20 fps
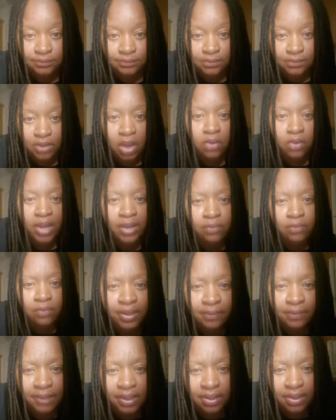Okay, wait
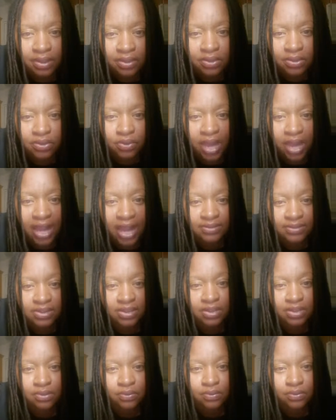a minute. You have to
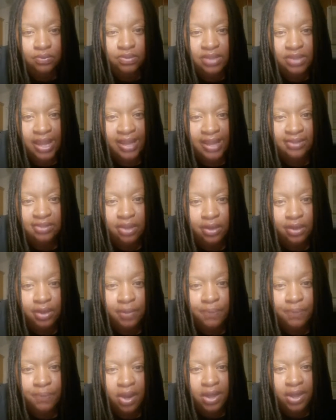use a
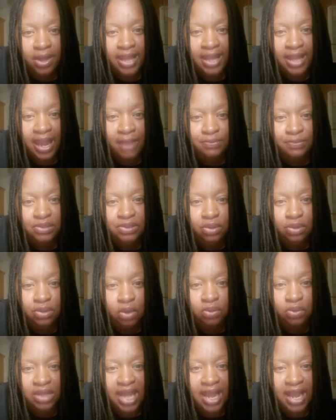third party app to
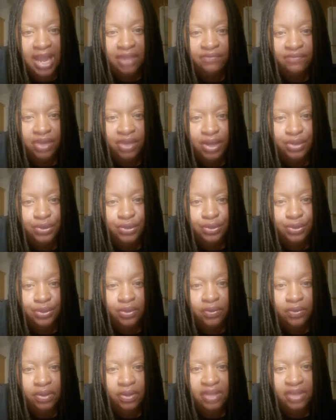go live under
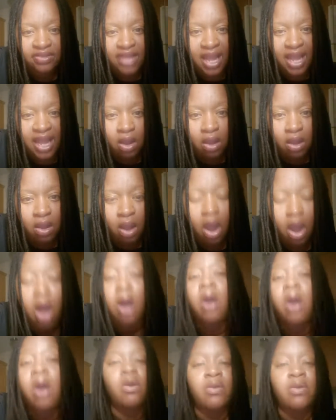about.
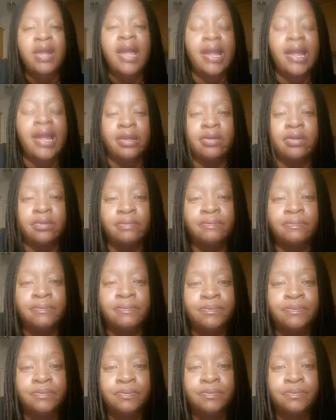Oh, okay.
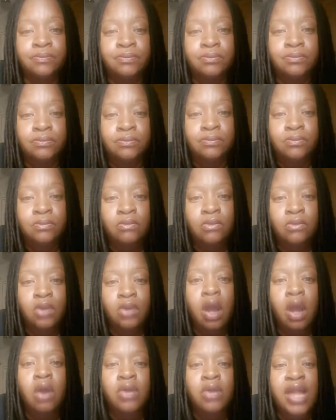
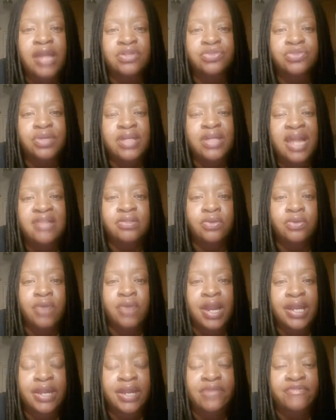Okay, Dree, that's
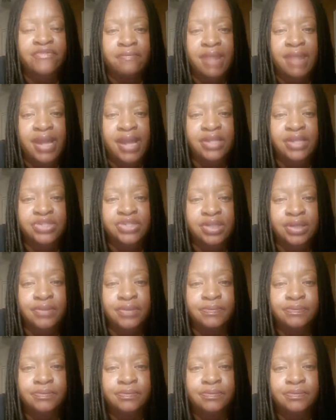great information.